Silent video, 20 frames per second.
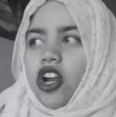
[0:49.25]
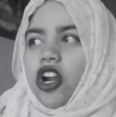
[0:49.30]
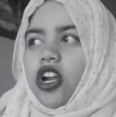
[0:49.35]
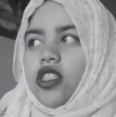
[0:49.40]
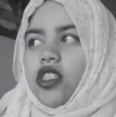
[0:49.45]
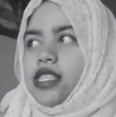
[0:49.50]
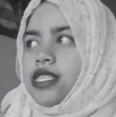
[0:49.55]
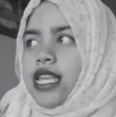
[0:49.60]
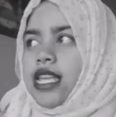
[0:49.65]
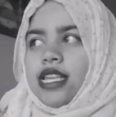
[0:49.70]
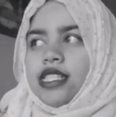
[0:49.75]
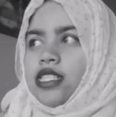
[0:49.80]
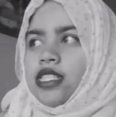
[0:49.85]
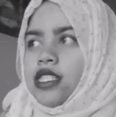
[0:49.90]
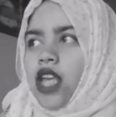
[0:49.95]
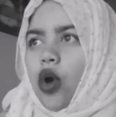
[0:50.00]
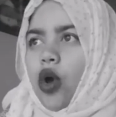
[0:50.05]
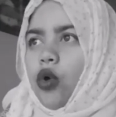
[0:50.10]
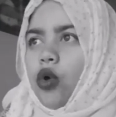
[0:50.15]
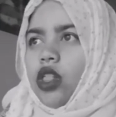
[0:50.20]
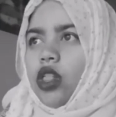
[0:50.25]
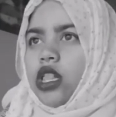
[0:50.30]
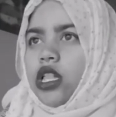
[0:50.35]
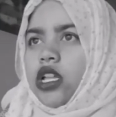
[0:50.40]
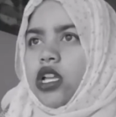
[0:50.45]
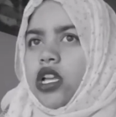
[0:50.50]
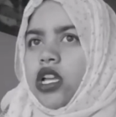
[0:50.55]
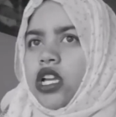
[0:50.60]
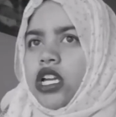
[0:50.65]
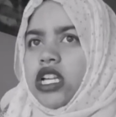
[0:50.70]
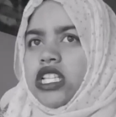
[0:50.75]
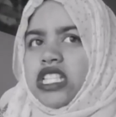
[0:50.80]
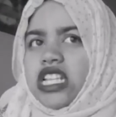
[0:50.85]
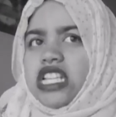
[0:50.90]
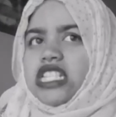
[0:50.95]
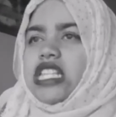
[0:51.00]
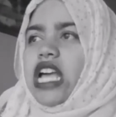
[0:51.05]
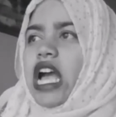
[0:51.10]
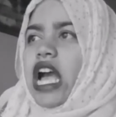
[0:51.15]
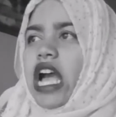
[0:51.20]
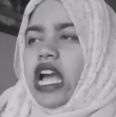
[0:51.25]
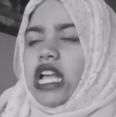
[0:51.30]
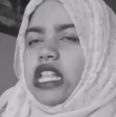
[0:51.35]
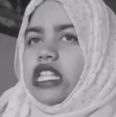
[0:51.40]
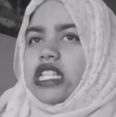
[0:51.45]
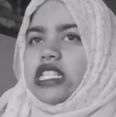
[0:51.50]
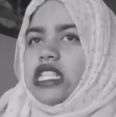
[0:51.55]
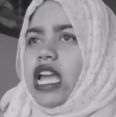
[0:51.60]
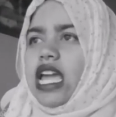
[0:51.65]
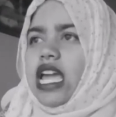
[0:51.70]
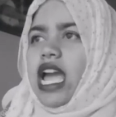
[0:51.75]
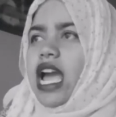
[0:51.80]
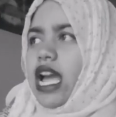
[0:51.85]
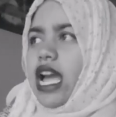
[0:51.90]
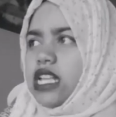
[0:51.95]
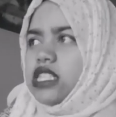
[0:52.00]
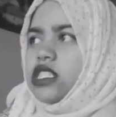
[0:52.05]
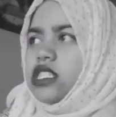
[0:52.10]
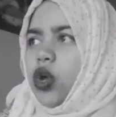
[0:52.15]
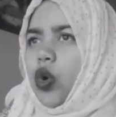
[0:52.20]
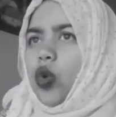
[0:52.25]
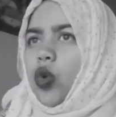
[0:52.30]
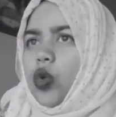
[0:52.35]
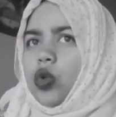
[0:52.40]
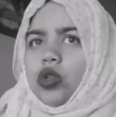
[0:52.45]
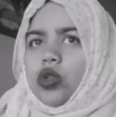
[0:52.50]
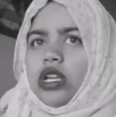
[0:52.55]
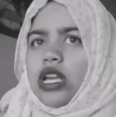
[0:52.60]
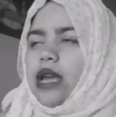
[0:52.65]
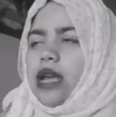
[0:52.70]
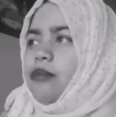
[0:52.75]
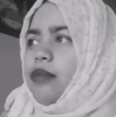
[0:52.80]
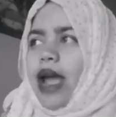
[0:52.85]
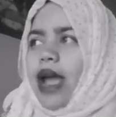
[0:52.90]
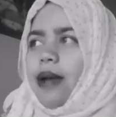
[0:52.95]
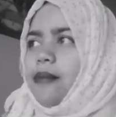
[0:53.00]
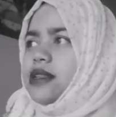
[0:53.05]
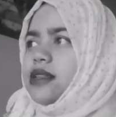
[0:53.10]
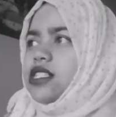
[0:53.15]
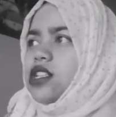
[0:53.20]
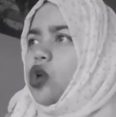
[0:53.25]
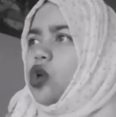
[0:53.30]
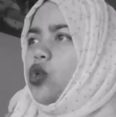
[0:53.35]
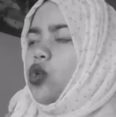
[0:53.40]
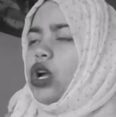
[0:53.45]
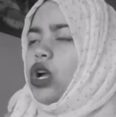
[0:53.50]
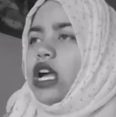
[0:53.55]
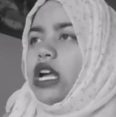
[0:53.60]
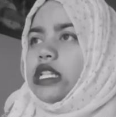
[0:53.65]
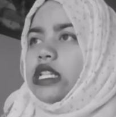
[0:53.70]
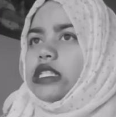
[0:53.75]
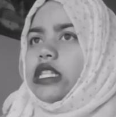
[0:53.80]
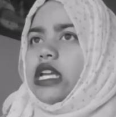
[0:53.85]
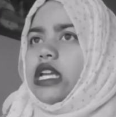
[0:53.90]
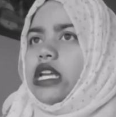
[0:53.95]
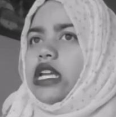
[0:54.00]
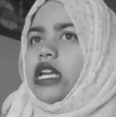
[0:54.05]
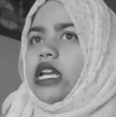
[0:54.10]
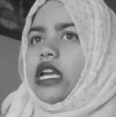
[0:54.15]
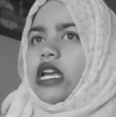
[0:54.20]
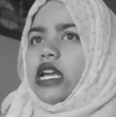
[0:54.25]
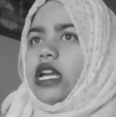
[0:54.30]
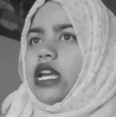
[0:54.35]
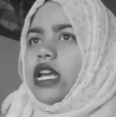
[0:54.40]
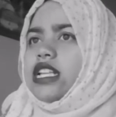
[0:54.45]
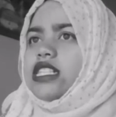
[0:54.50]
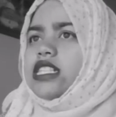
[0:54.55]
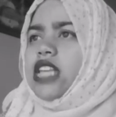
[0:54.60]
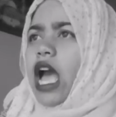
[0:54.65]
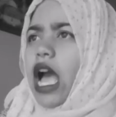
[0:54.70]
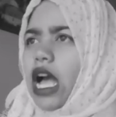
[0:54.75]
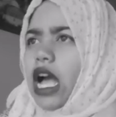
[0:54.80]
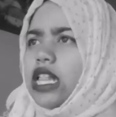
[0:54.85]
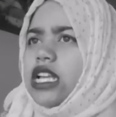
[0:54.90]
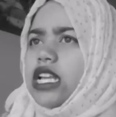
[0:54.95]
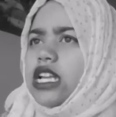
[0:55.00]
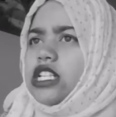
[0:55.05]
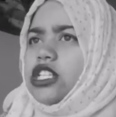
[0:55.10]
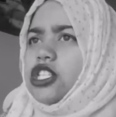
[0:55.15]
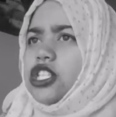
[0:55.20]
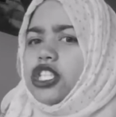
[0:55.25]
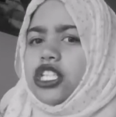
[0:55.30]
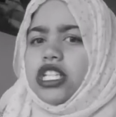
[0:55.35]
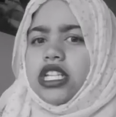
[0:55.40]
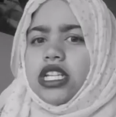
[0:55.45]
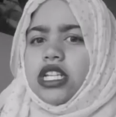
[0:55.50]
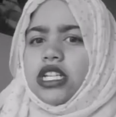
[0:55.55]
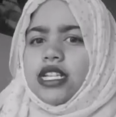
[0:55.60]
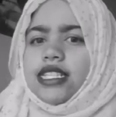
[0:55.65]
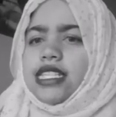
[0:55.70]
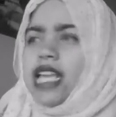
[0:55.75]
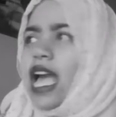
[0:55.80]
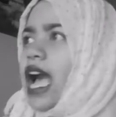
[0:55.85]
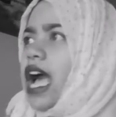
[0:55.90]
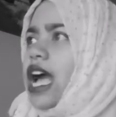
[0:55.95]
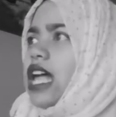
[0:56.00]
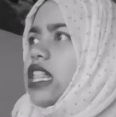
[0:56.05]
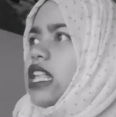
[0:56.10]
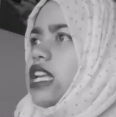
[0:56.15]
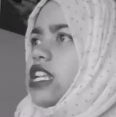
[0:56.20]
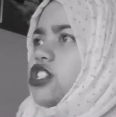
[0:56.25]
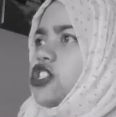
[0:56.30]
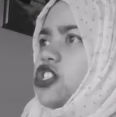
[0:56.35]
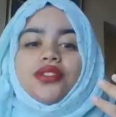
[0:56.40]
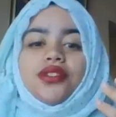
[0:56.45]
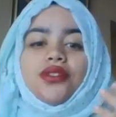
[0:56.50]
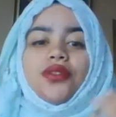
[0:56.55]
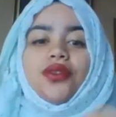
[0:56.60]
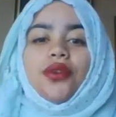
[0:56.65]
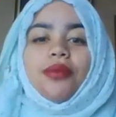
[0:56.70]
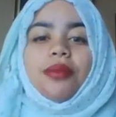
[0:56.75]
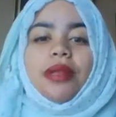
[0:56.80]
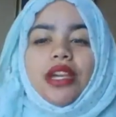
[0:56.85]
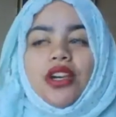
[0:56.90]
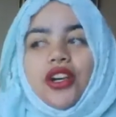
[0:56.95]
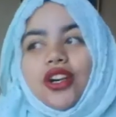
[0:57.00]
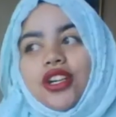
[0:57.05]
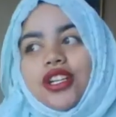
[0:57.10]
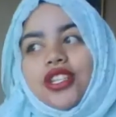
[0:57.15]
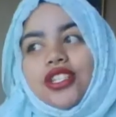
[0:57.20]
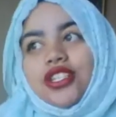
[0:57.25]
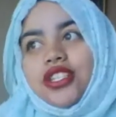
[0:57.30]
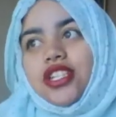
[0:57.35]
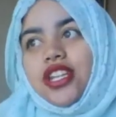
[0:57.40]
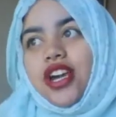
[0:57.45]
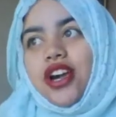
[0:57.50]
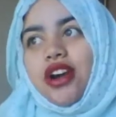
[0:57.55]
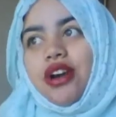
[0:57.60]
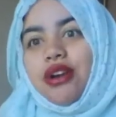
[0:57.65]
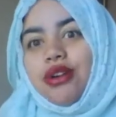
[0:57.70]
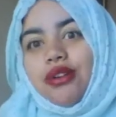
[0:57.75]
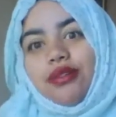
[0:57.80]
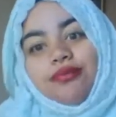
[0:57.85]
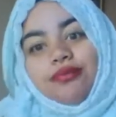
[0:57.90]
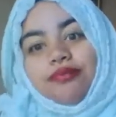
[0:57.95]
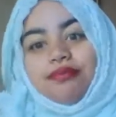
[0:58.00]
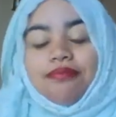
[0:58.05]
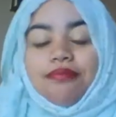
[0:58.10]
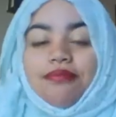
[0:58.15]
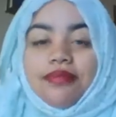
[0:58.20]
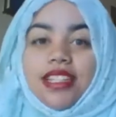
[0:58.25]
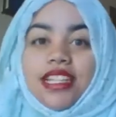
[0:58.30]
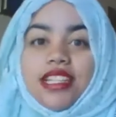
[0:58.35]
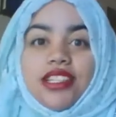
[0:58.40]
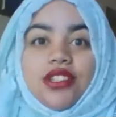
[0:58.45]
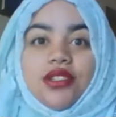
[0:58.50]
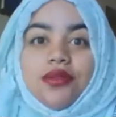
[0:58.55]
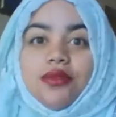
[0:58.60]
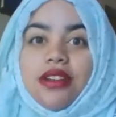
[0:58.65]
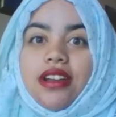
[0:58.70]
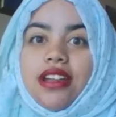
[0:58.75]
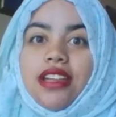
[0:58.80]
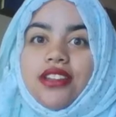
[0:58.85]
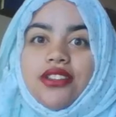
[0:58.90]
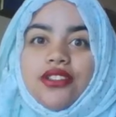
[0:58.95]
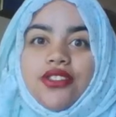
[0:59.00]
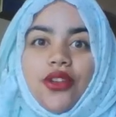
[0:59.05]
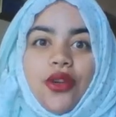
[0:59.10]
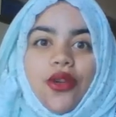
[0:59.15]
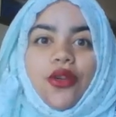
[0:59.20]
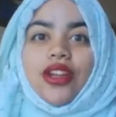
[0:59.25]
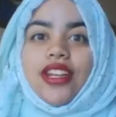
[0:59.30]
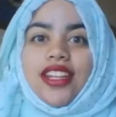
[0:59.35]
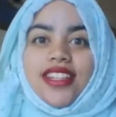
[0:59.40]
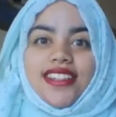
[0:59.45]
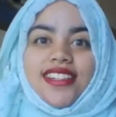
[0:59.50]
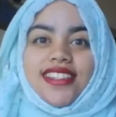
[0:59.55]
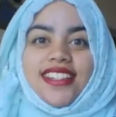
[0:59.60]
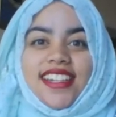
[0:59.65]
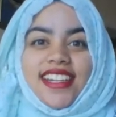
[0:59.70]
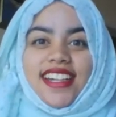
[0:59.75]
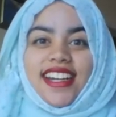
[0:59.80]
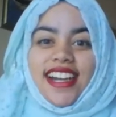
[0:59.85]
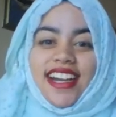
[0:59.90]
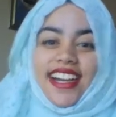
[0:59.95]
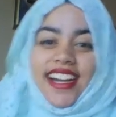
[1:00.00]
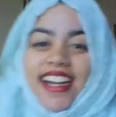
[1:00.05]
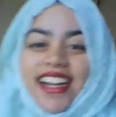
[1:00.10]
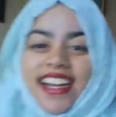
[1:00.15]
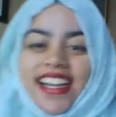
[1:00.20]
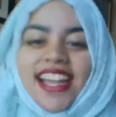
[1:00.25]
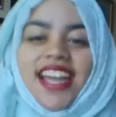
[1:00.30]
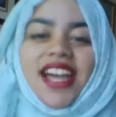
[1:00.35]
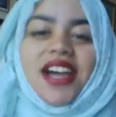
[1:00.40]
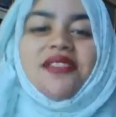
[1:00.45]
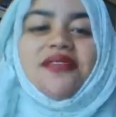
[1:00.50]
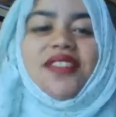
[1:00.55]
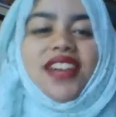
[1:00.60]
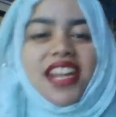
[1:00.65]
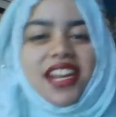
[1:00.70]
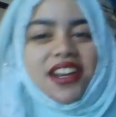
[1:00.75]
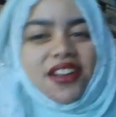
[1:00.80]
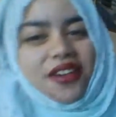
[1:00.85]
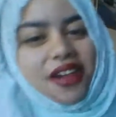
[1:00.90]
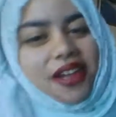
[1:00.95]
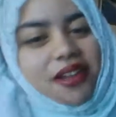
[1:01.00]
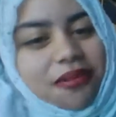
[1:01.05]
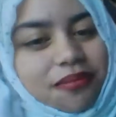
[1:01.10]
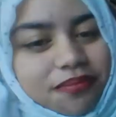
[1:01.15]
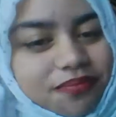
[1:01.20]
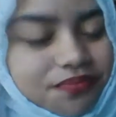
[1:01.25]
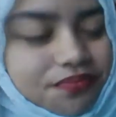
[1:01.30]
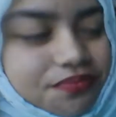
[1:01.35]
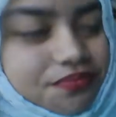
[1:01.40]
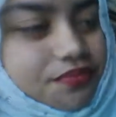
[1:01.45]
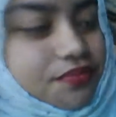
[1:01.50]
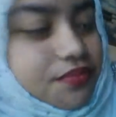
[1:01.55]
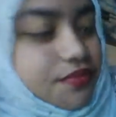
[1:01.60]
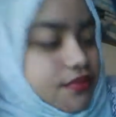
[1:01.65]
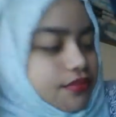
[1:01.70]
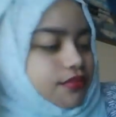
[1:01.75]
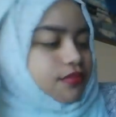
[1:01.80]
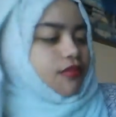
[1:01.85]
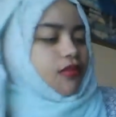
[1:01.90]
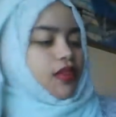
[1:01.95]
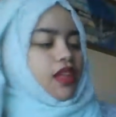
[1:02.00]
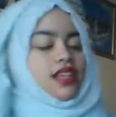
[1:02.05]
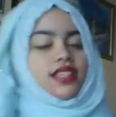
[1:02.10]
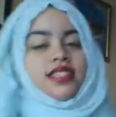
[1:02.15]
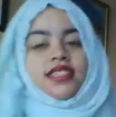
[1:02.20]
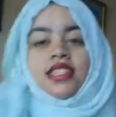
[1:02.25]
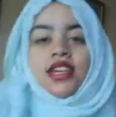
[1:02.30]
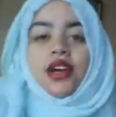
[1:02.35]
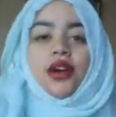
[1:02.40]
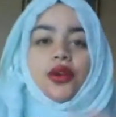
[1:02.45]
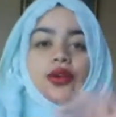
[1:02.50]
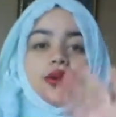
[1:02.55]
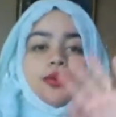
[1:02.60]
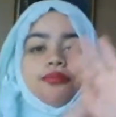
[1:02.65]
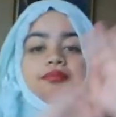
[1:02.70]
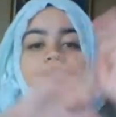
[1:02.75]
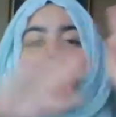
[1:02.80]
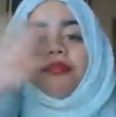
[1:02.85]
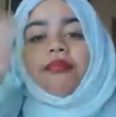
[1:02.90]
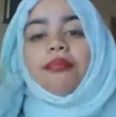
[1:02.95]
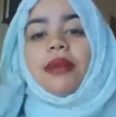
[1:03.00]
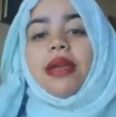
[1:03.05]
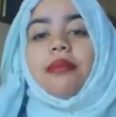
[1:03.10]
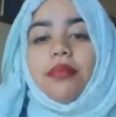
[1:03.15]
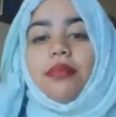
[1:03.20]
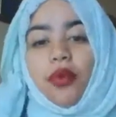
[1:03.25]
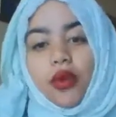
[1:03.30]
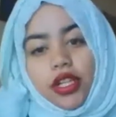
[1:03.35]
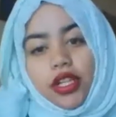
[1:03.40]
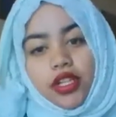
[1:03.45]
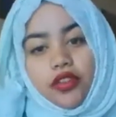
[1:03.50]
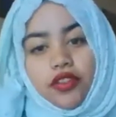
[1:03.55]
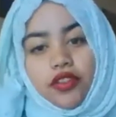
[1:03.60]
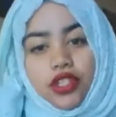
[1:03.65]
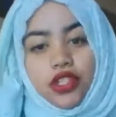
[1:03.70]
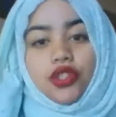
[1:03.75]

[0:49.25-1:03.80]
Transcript: girl, this ain't school. This ain't high school. Ain't primary school. It's college. It's college school because, you know, that's just what I used to call it. But anyway, so main point of the